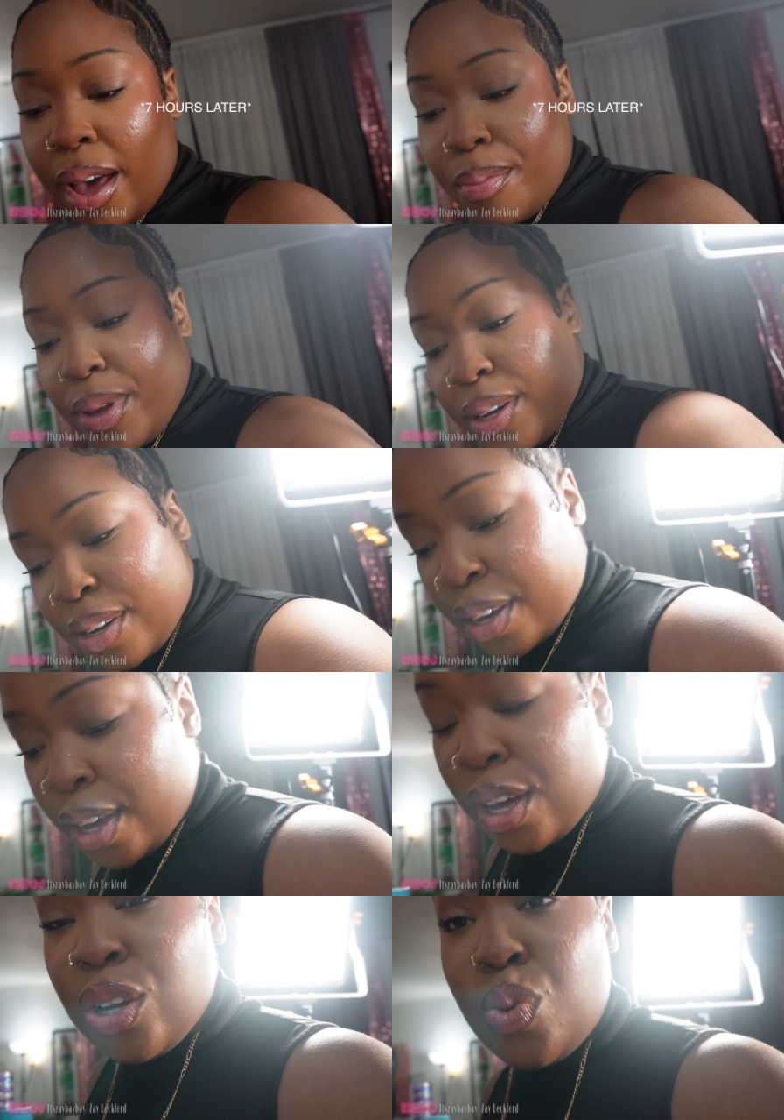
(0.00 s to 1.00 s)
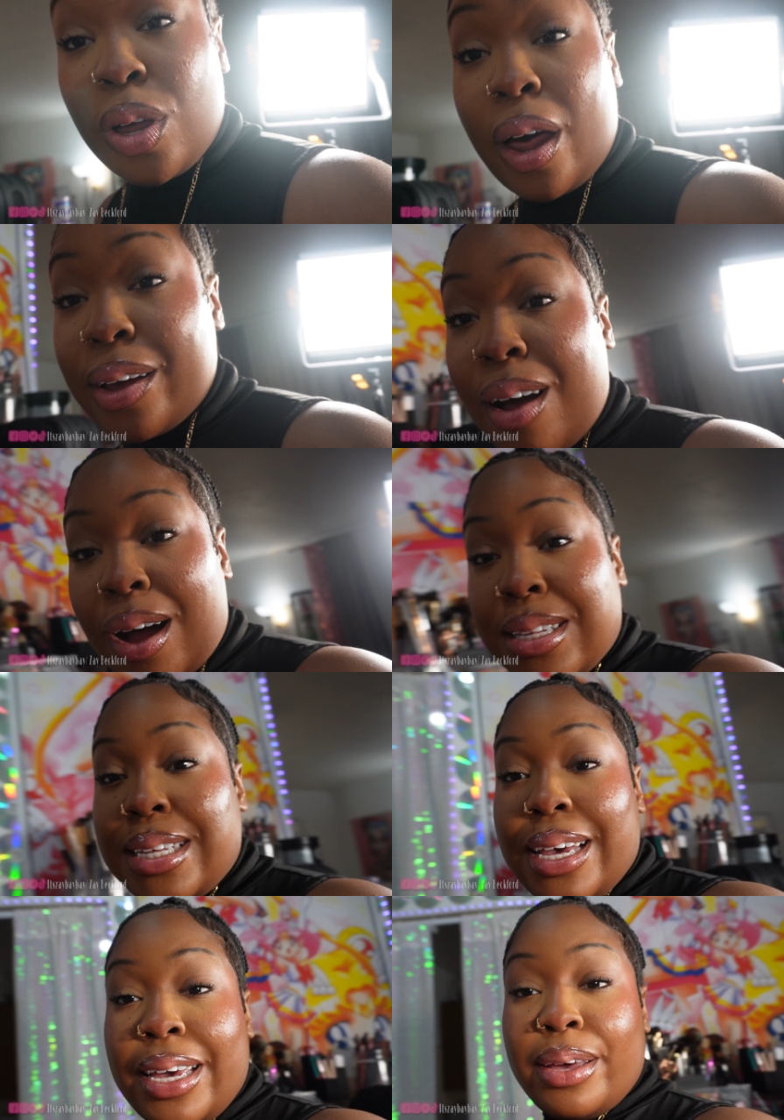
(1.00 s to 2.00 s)
I've been doing a lot of
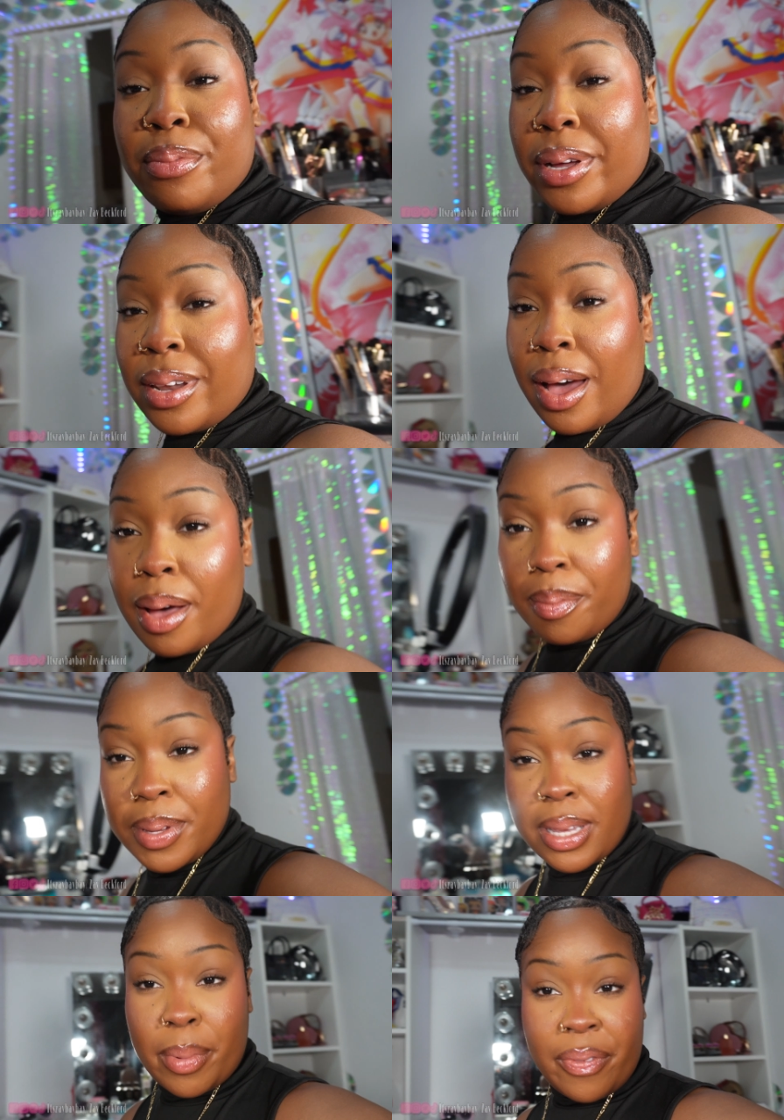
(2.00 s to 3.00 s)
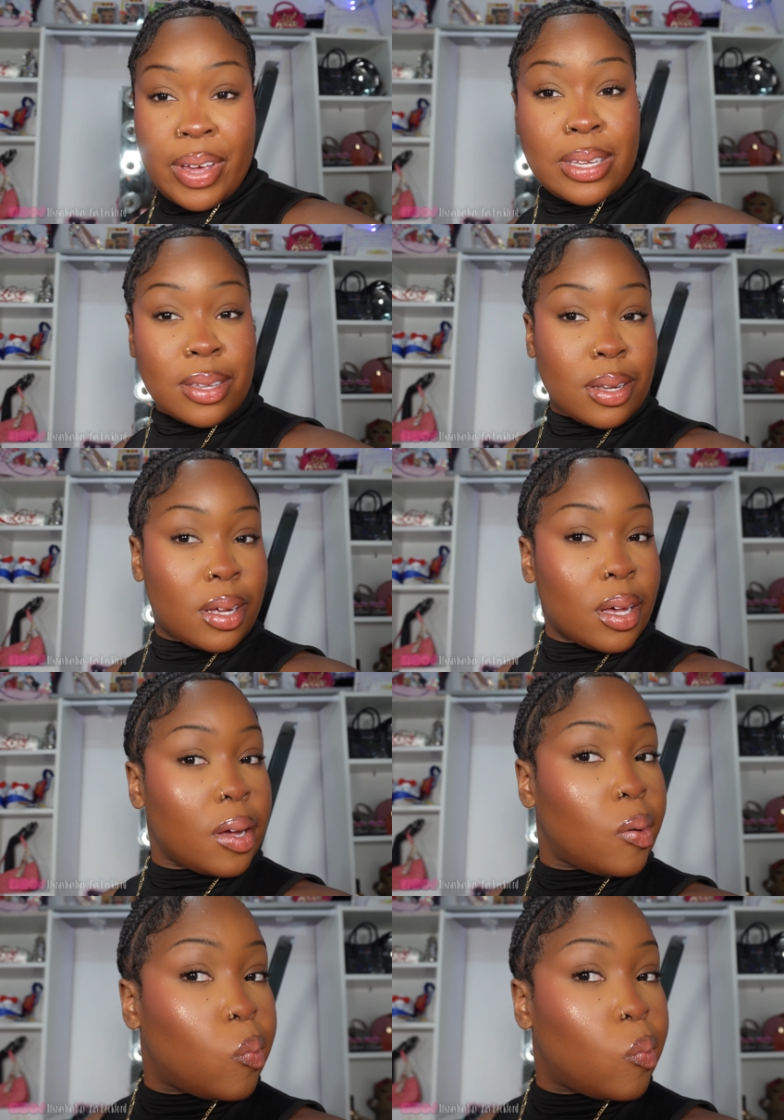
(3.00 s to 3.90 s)
content and whatnot. This is how my face is looking.